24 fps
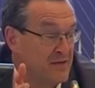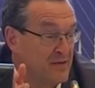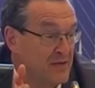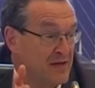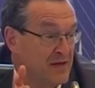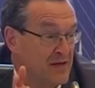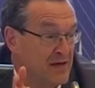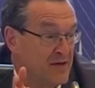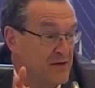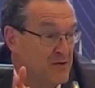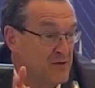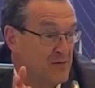
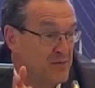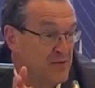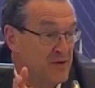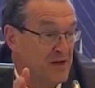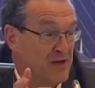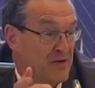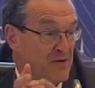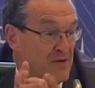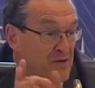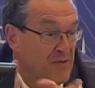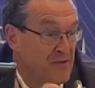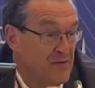We cannot
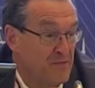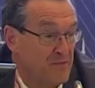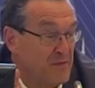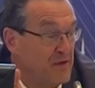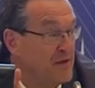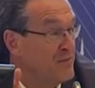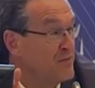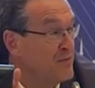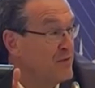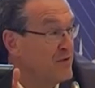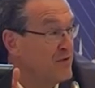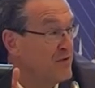bring all the
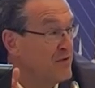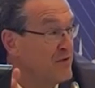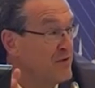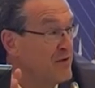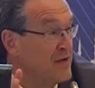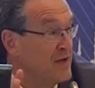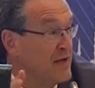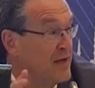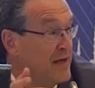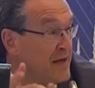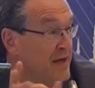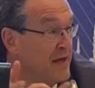people
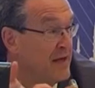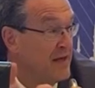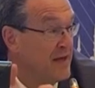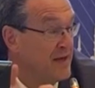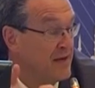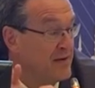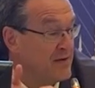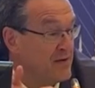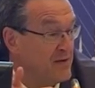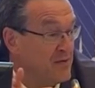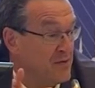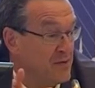
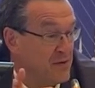here.